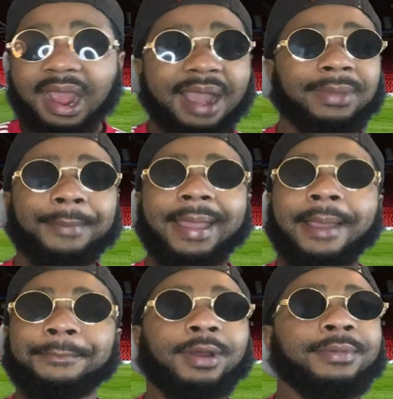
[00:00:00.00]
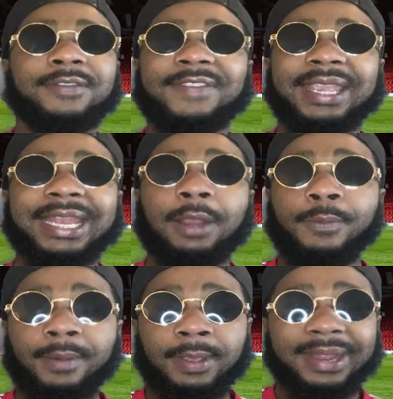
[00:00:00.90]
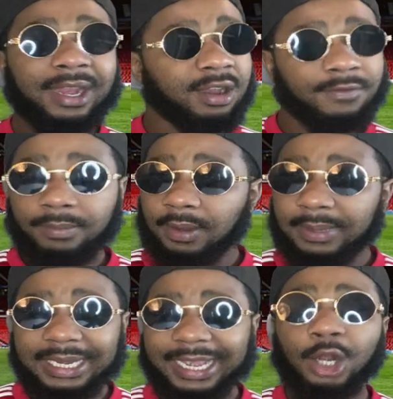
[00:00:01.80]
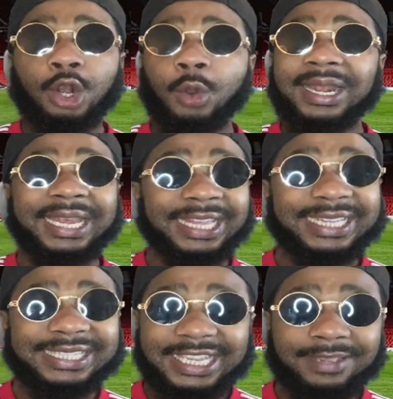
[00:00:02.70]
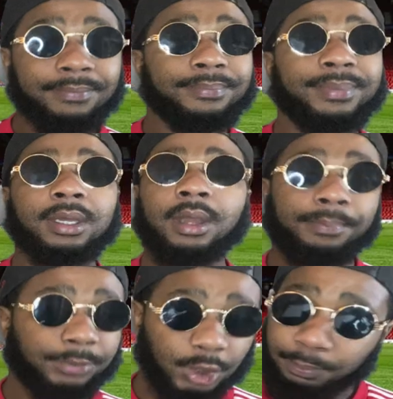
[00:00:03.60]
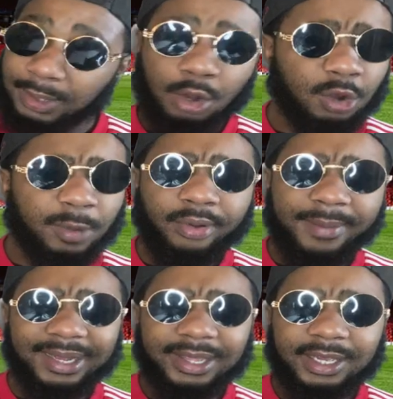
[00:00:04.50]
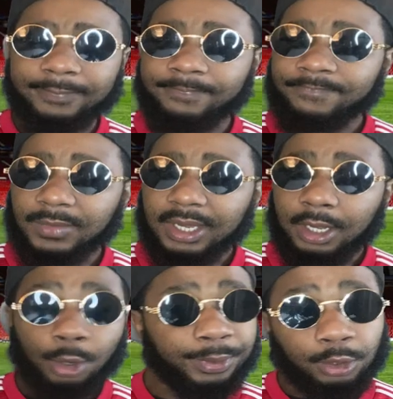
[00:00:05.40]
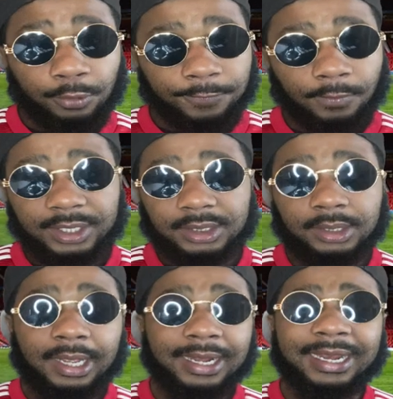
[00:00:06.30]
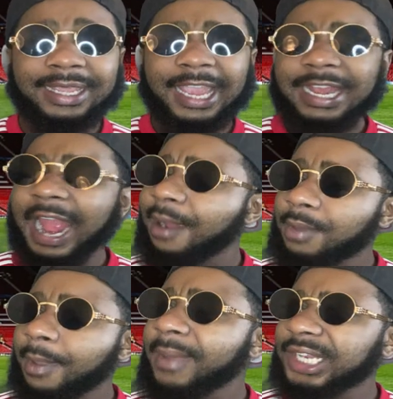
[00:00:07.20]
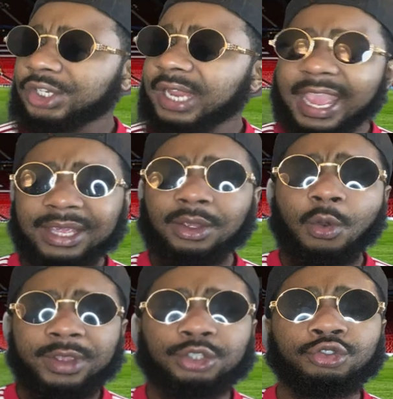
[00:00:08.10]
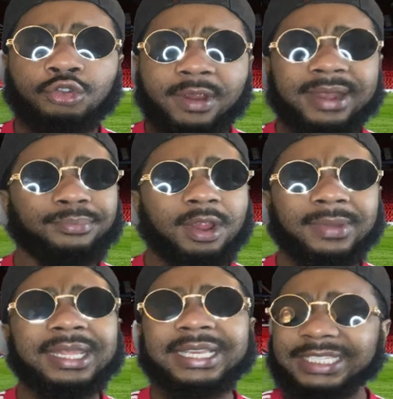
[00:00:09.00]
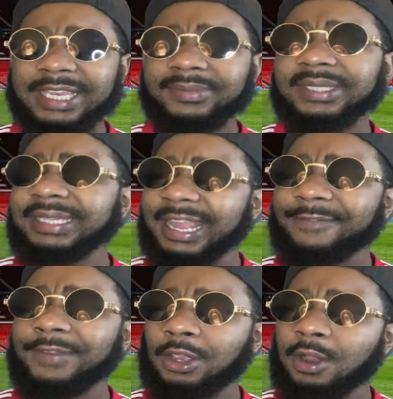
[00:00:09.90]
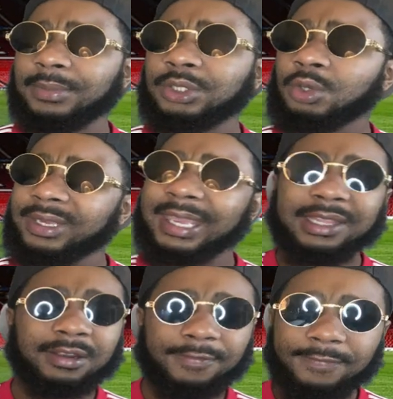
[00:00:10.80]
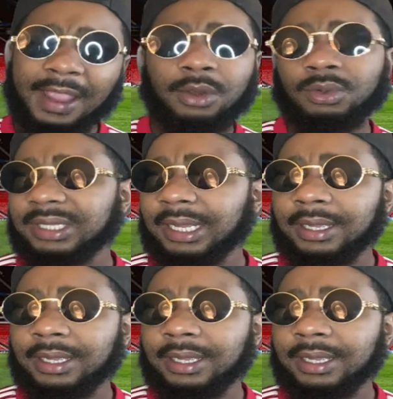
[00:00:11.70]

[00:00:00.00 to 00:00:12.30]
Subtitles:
I'm probably thinking that we'll probably play a lower league team, just below the Premier League. It would be good for us. And then again, I remember Manchester United always drawing Premier League teams in the FA Cup until we get to the finals.